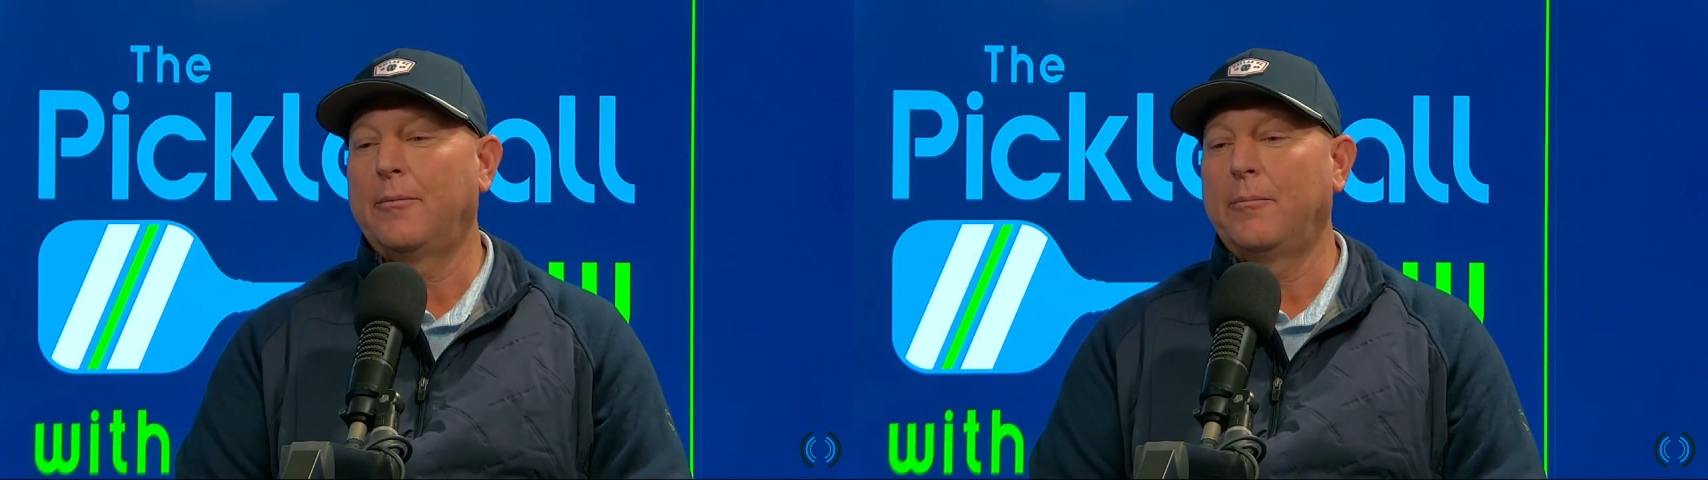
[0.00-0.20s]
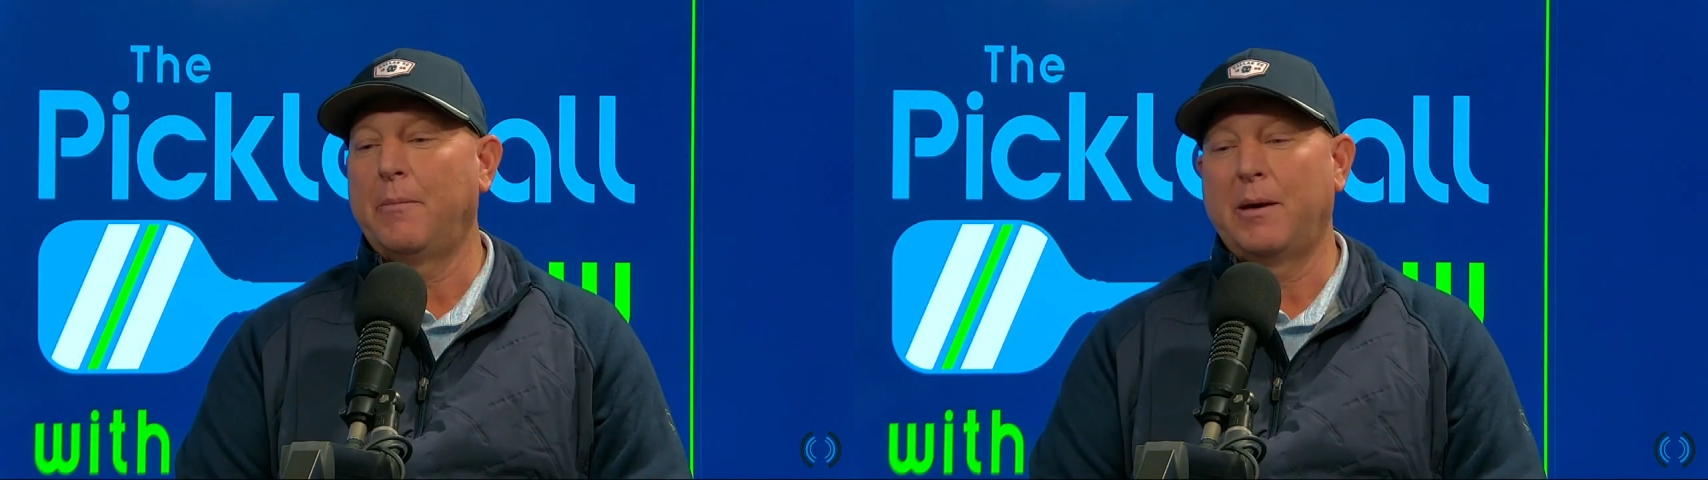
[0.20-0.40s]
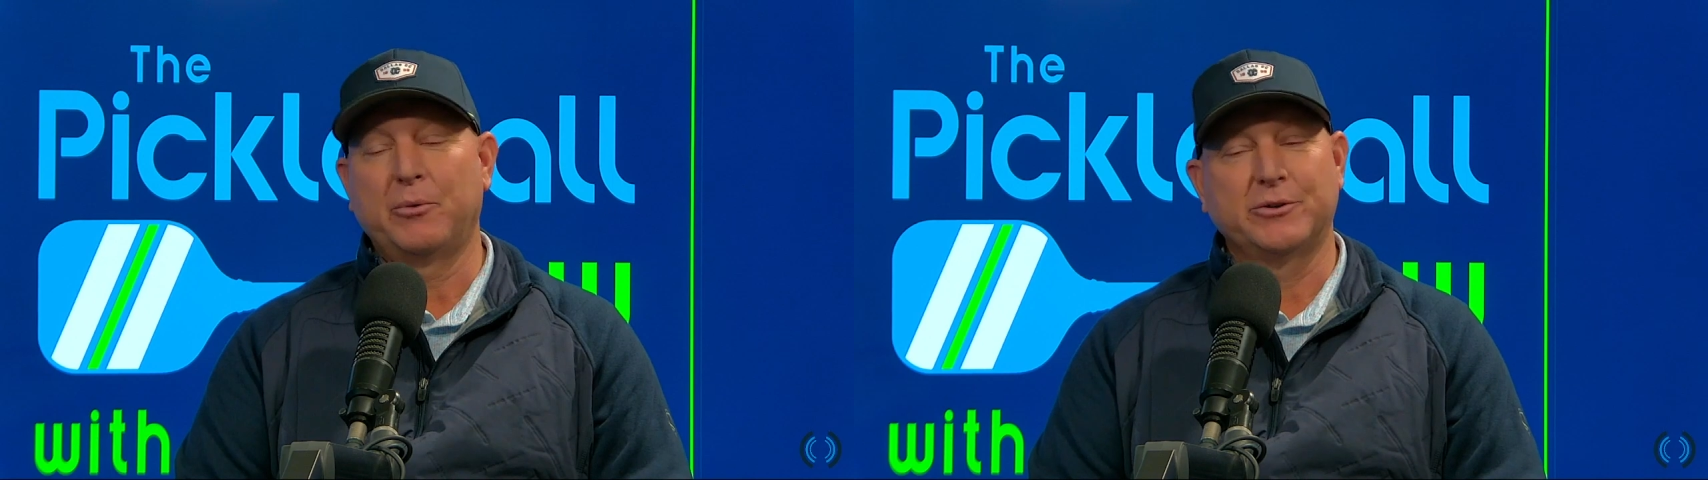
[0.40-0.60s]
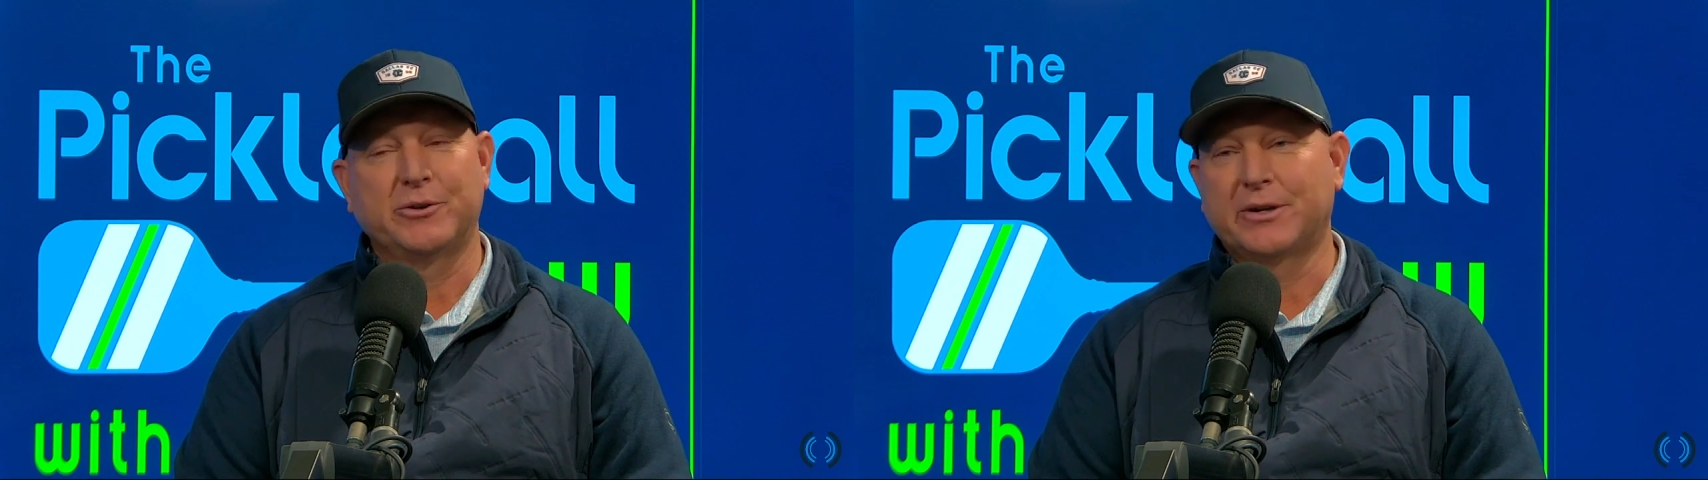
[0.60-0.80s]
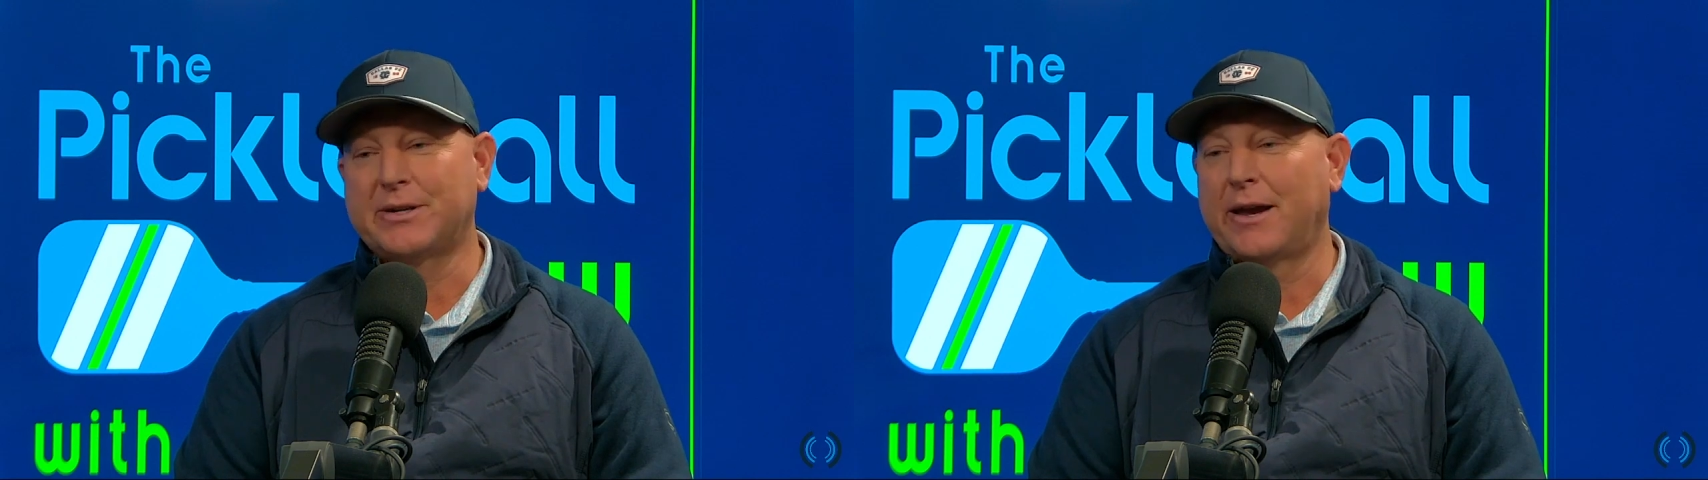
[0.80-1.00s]
Members
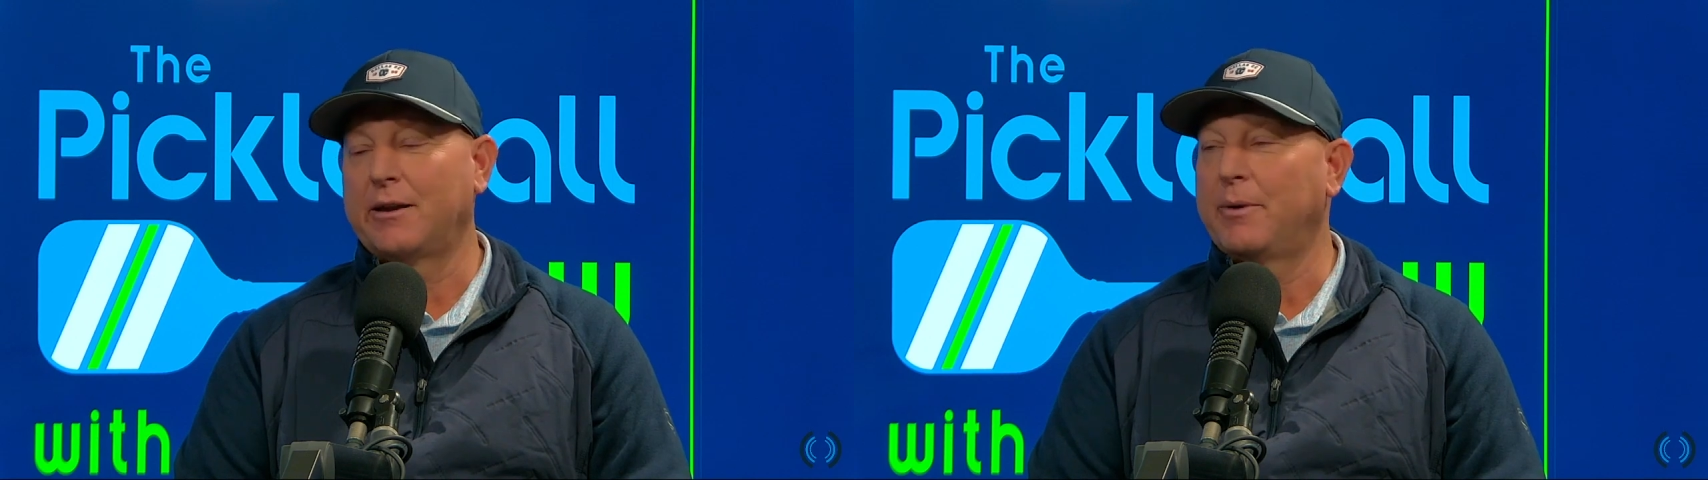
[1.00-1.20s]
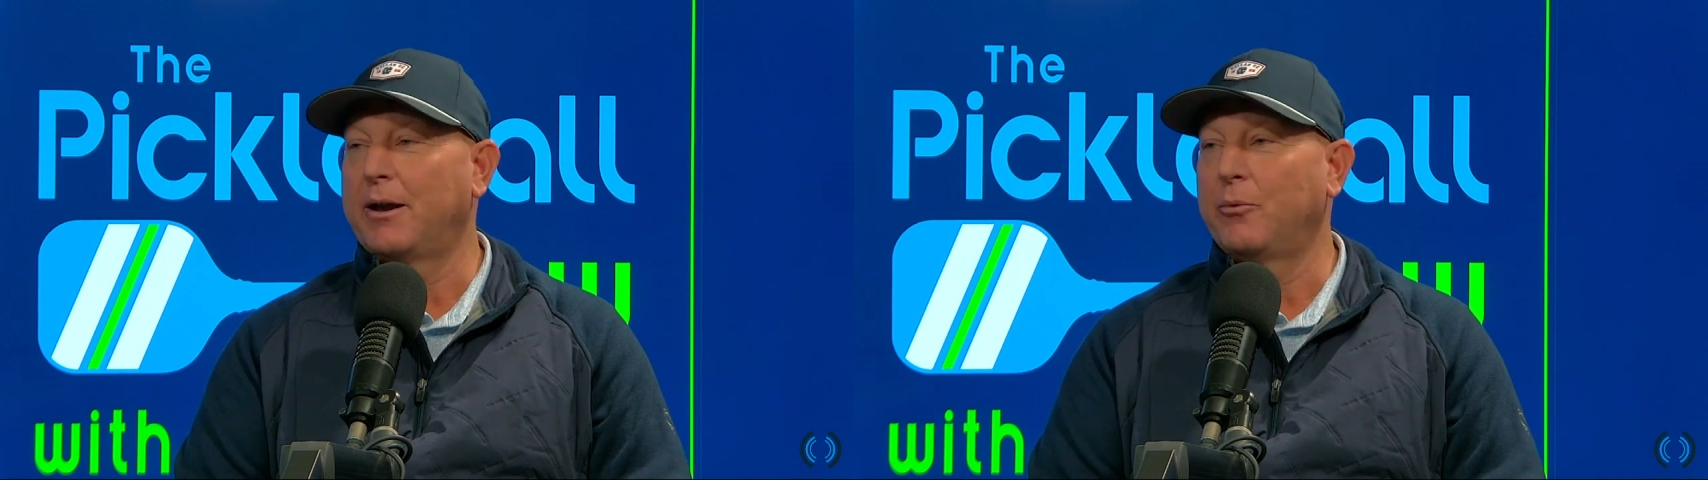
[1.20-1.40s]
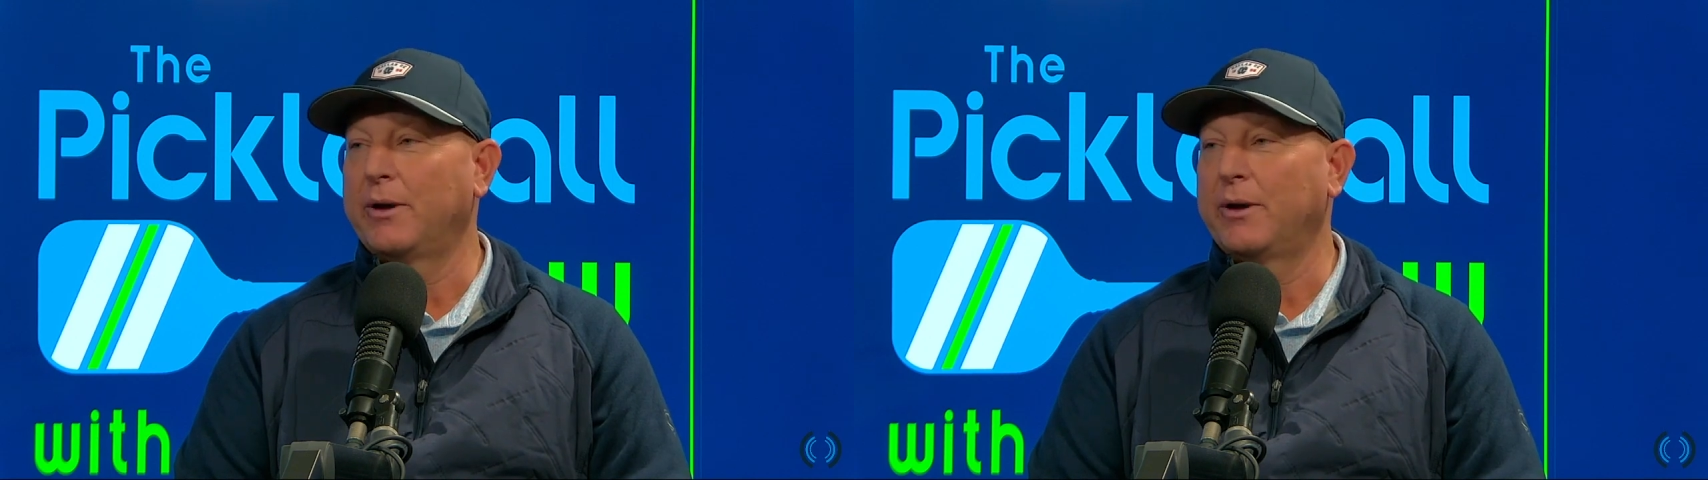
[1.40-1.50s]
are excited about it.